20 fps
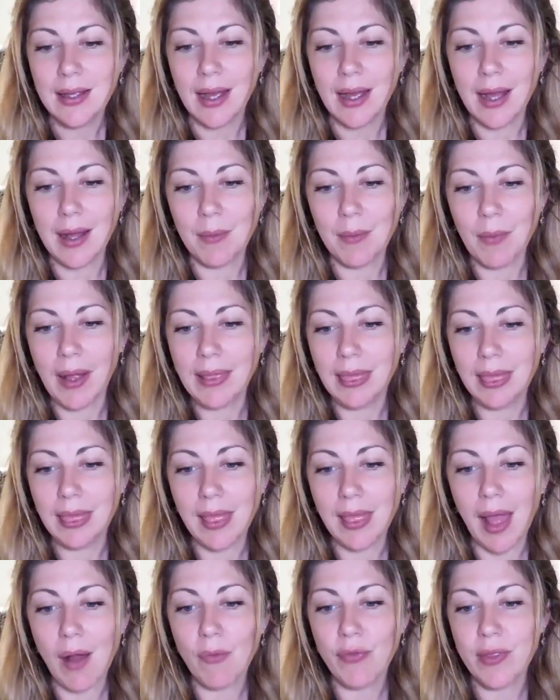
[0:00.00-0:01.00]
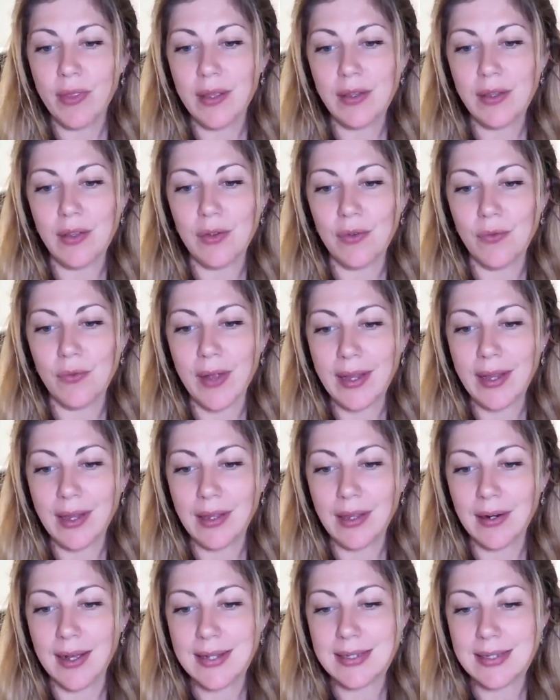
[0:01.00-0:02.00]
I love that you
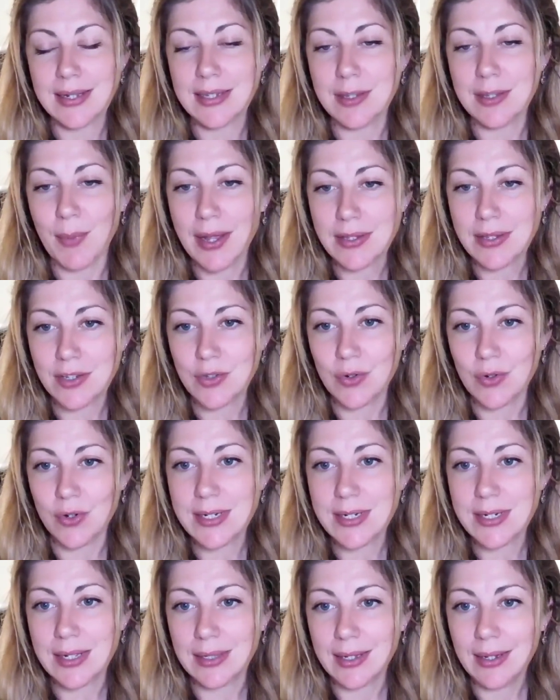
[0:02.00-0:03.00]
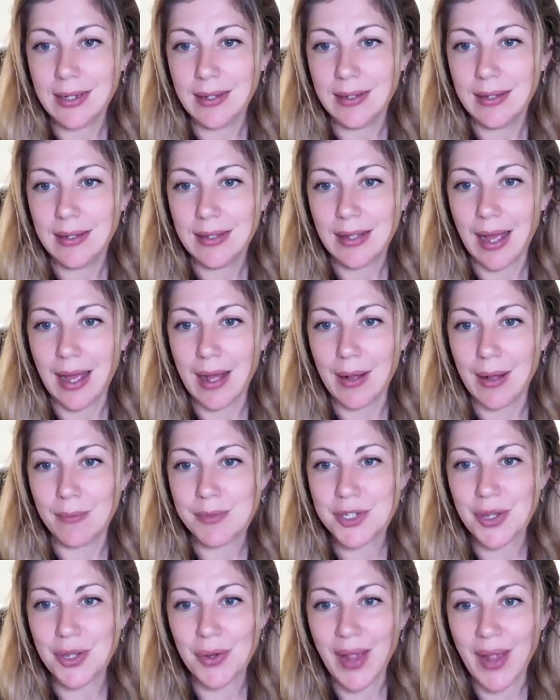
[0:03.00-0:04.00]
recognize that it's about storytelling.
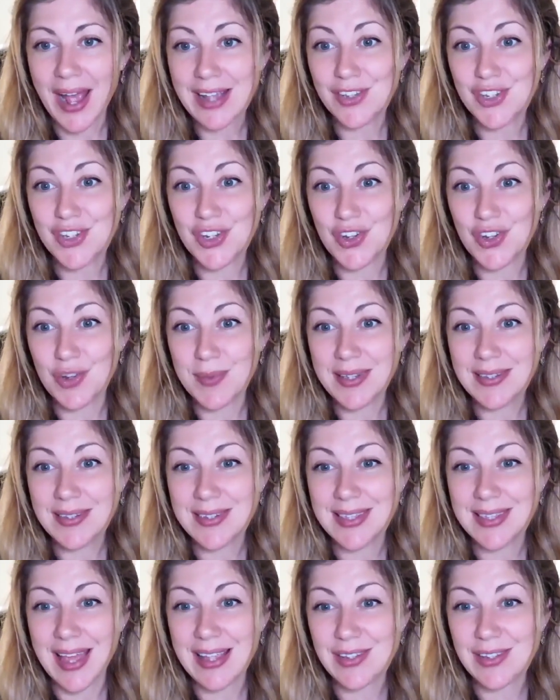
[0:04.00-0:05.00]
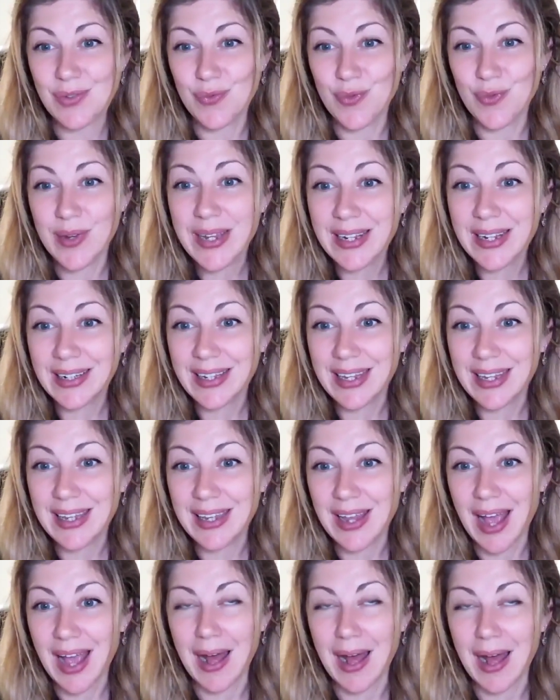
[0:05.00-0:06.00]
So as humans, that's really